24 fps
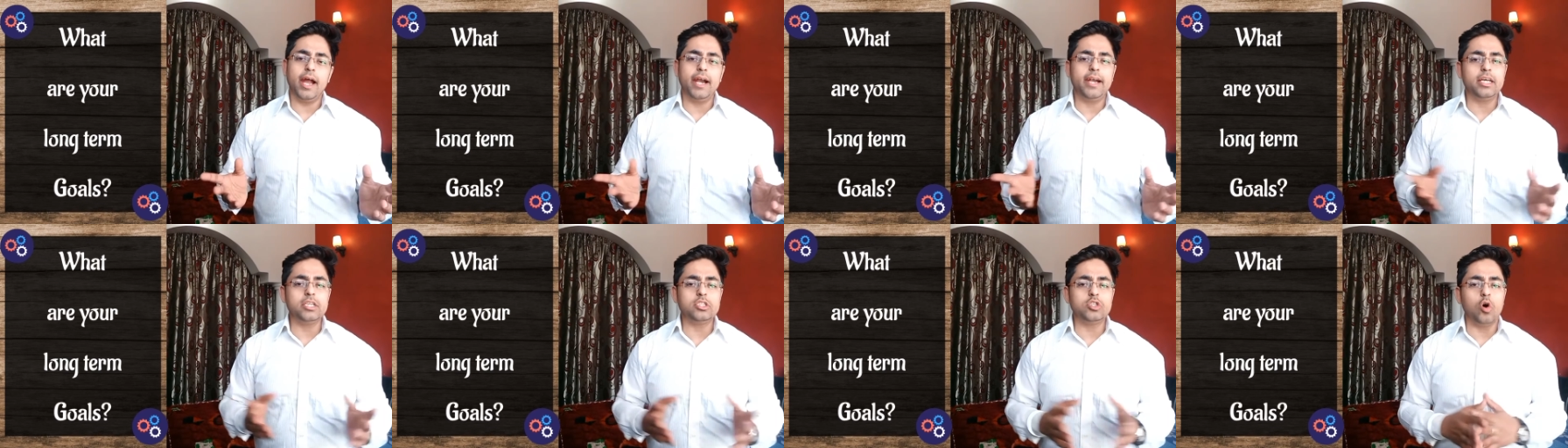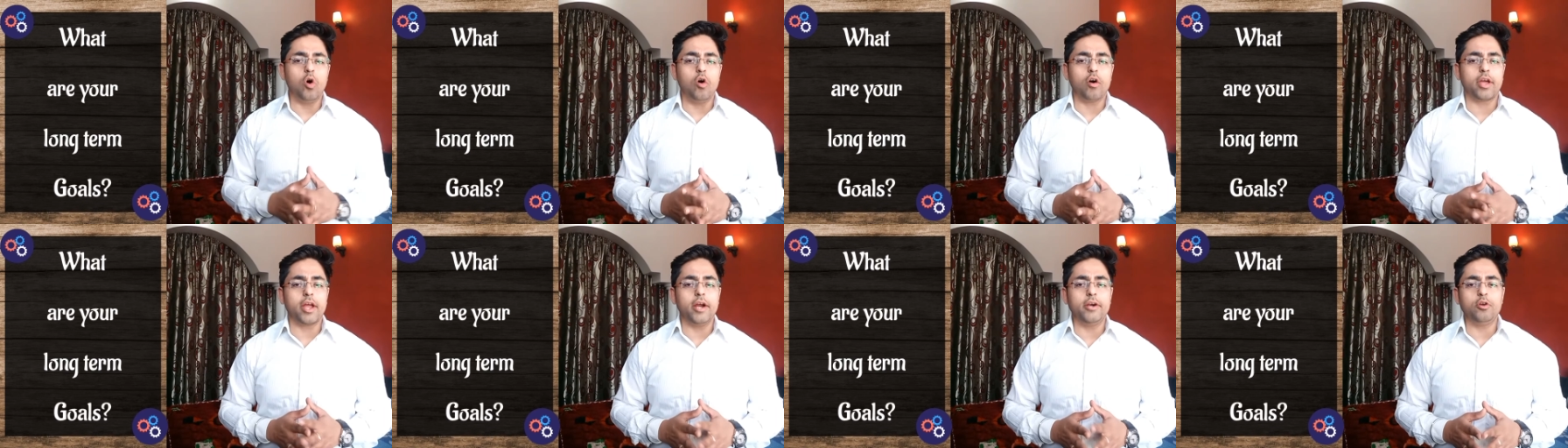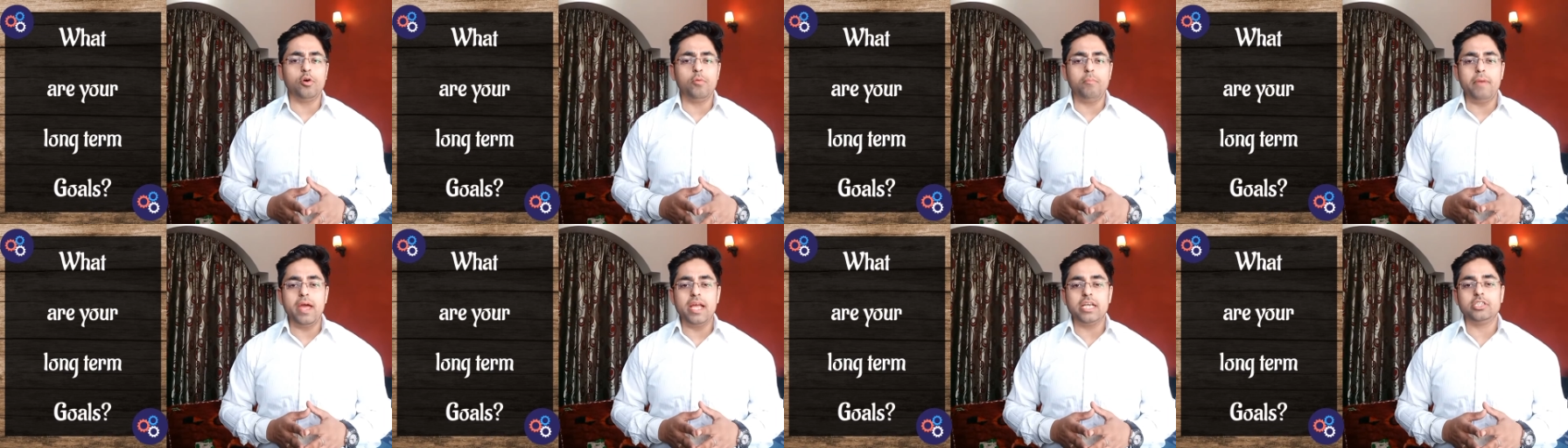It is
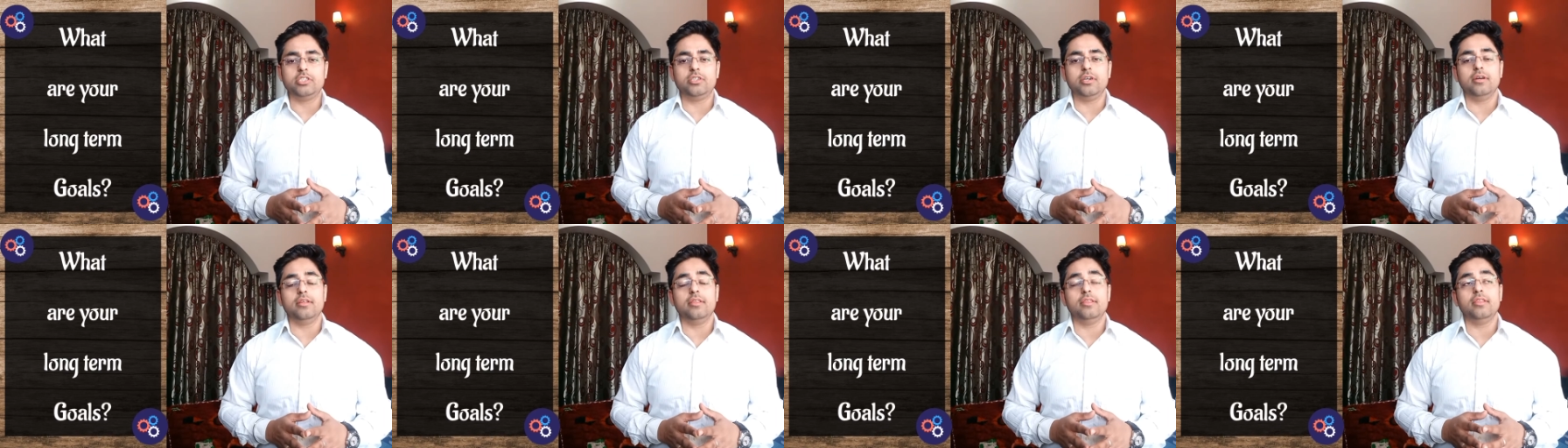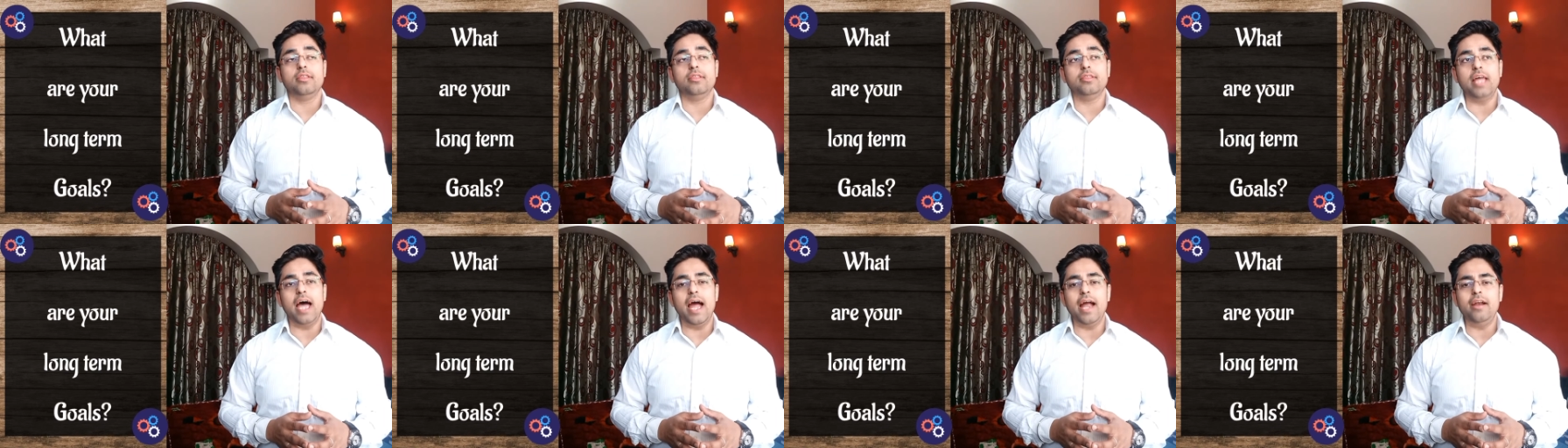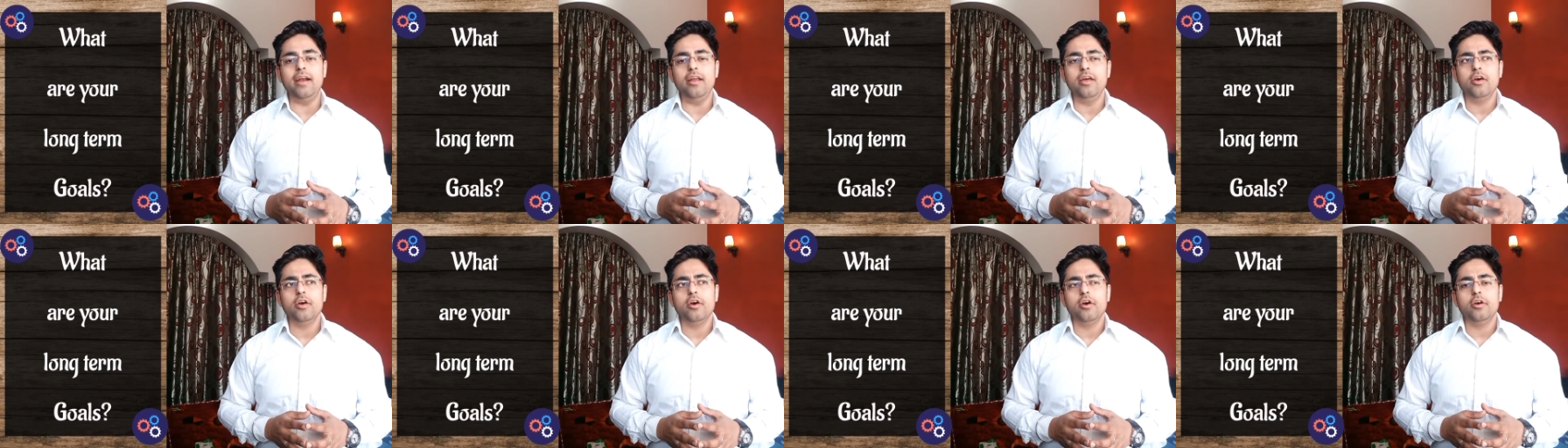okay to mention
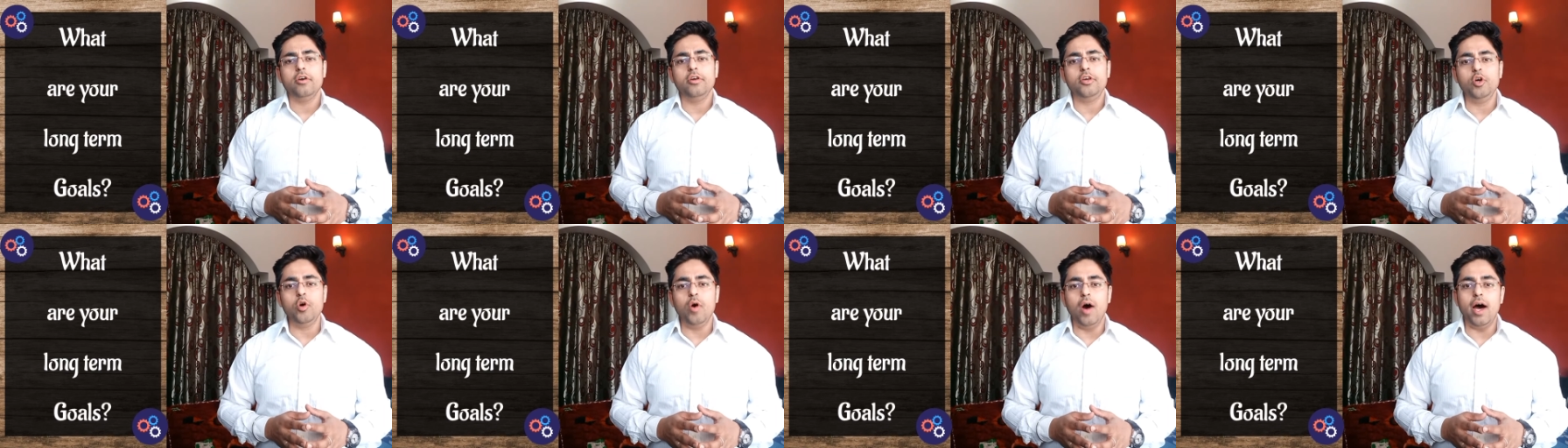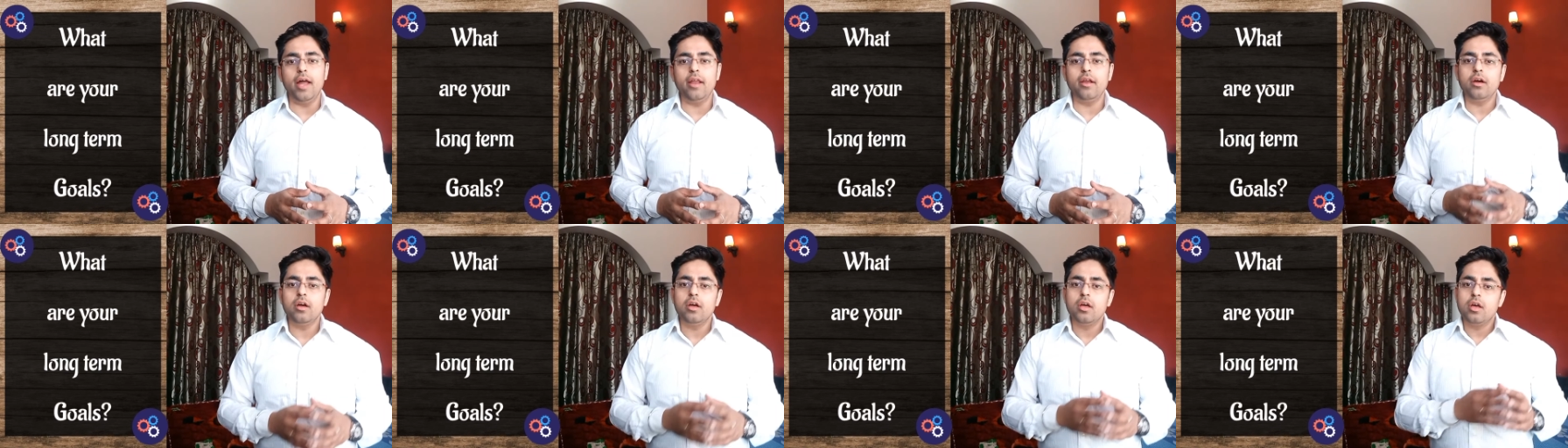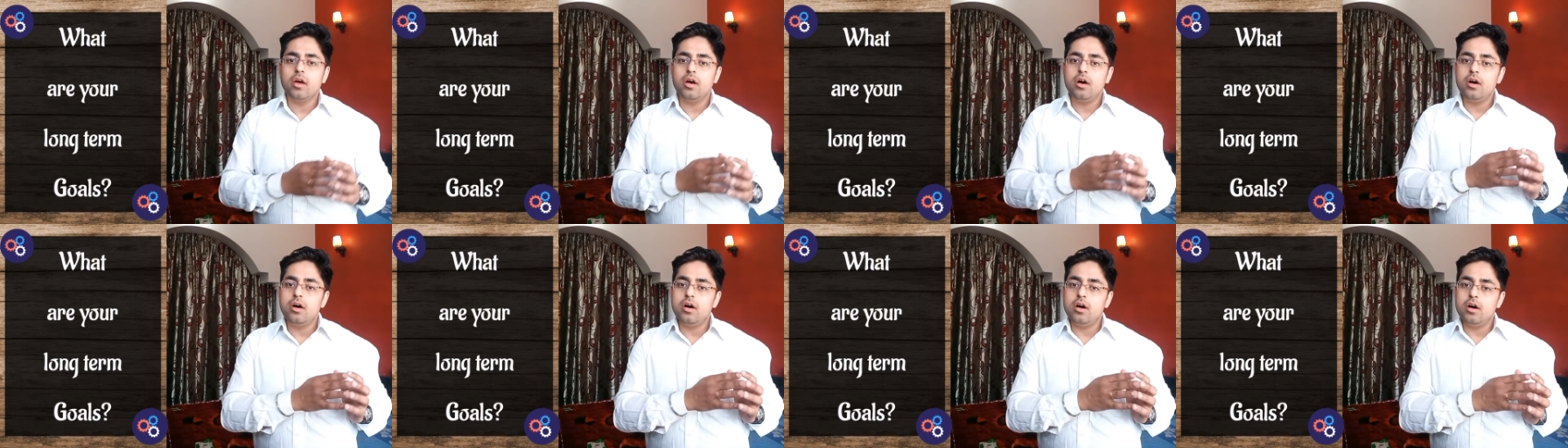that you are
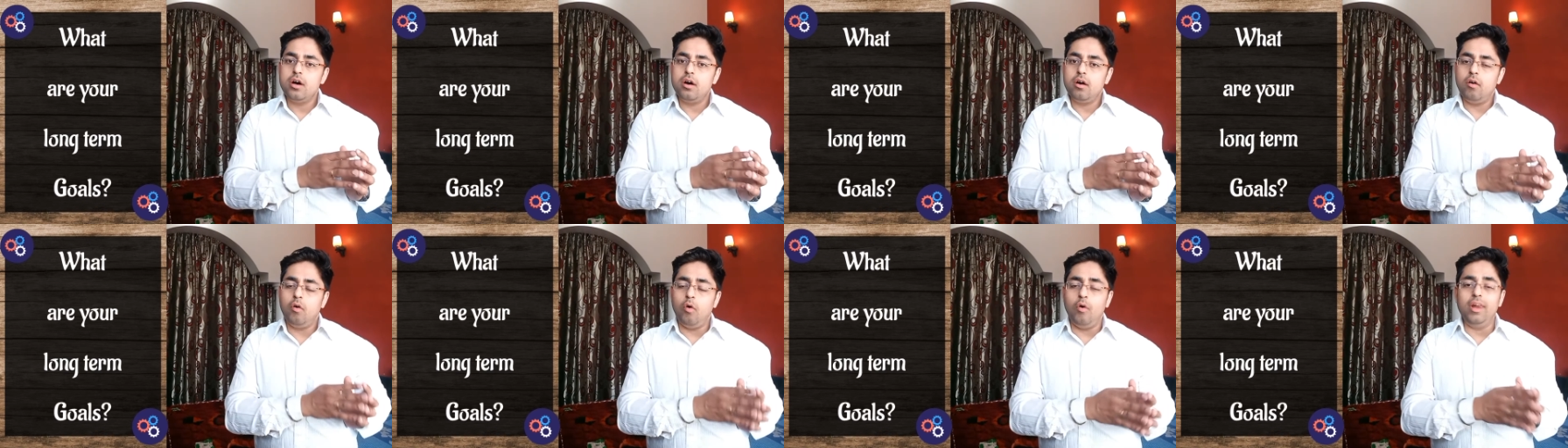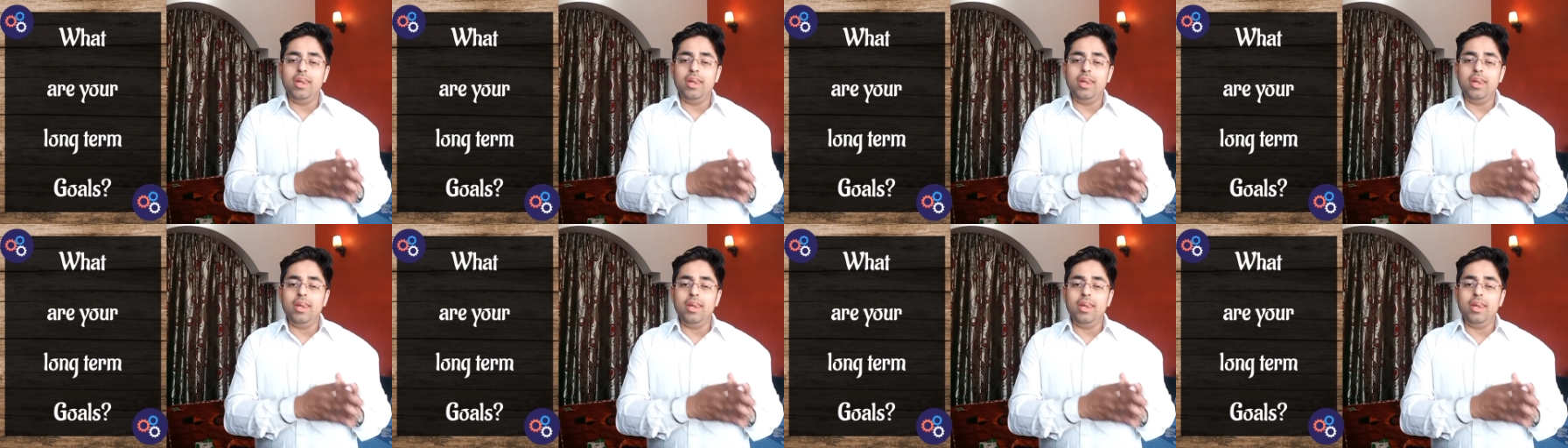uh,